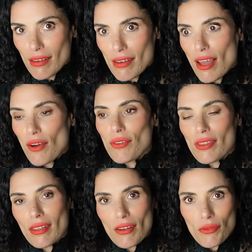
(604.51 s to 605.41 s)
note
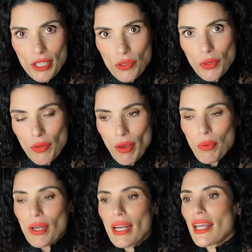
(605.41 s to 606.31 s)
the little ritual that we
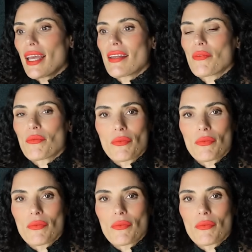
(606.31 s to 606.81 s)
put in it.